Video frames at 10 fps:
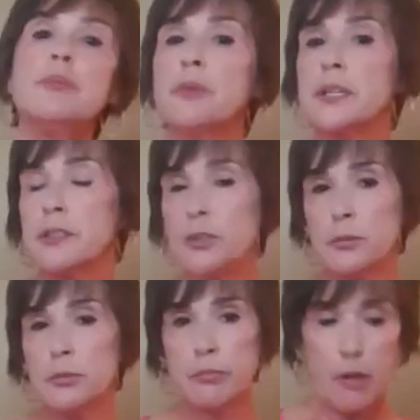when
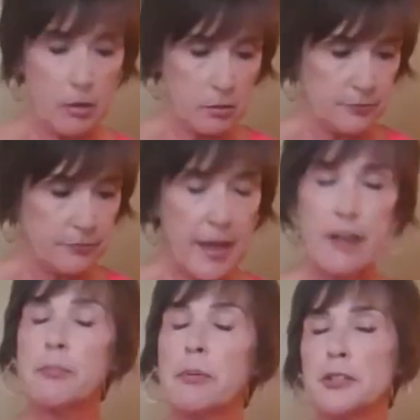have
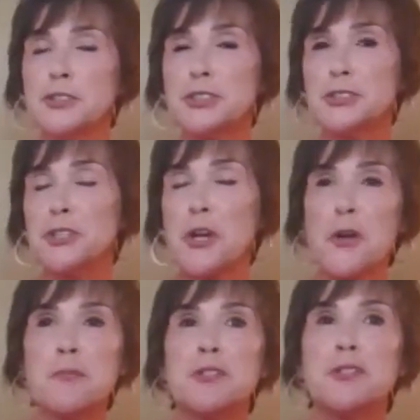purchased your home
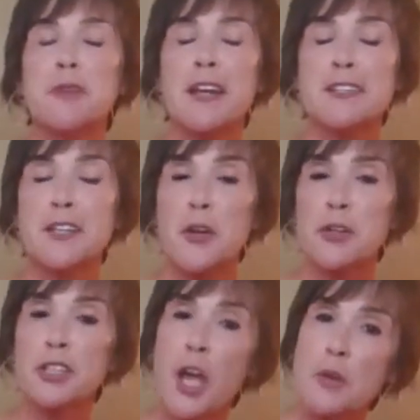and you're ready to go to
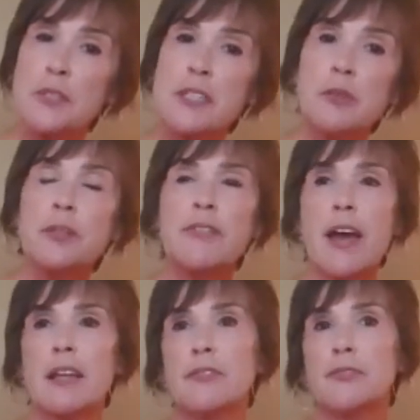closing, we've
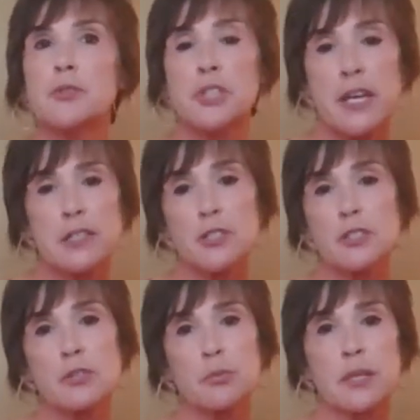had a few changes
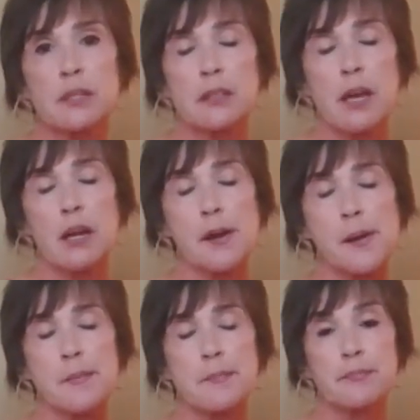with
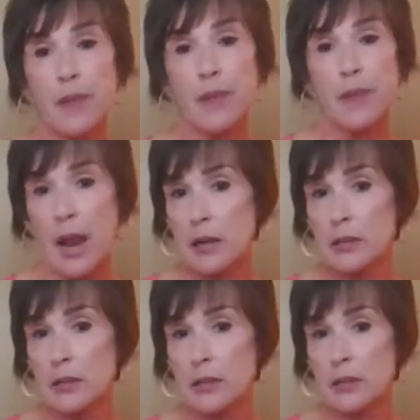our
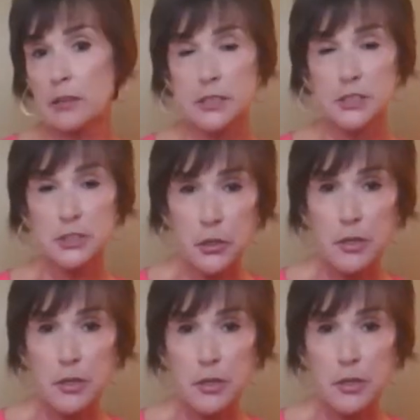
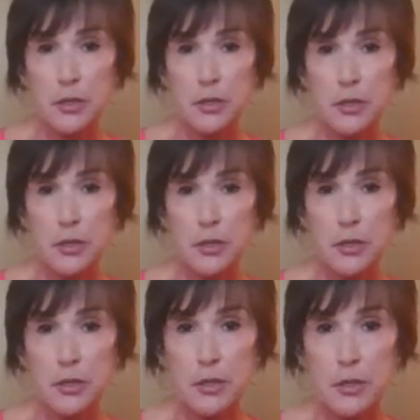attorneys in
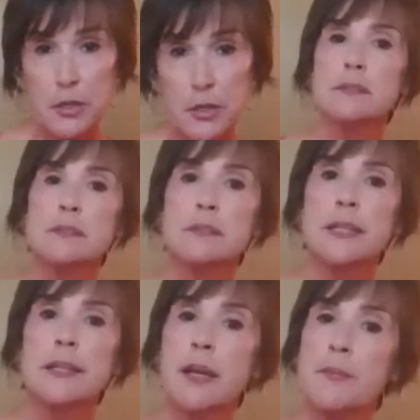the area.
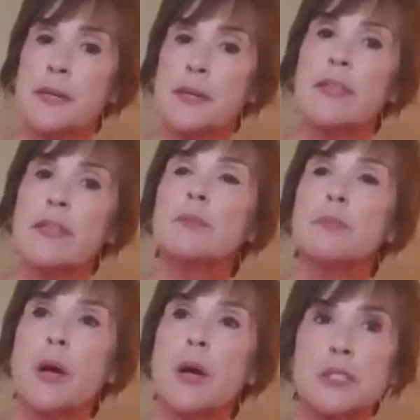I mean, they're
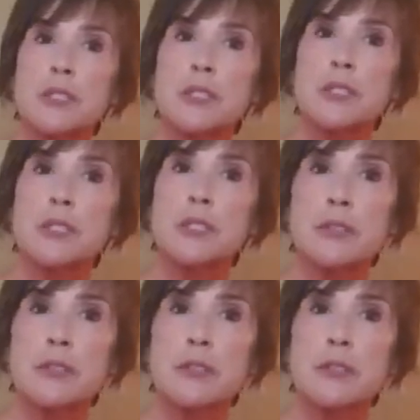most of
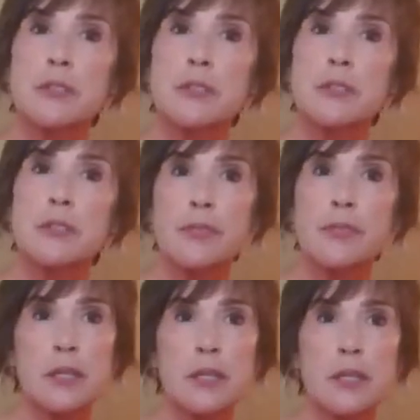them
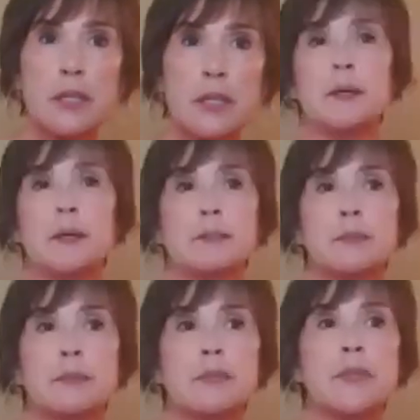that I
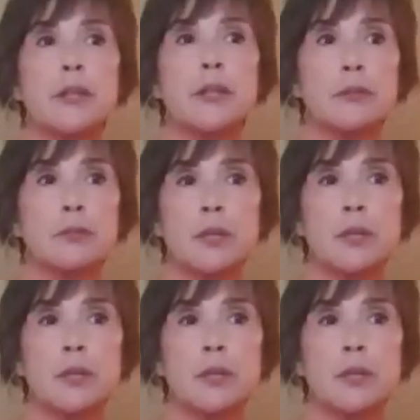work with.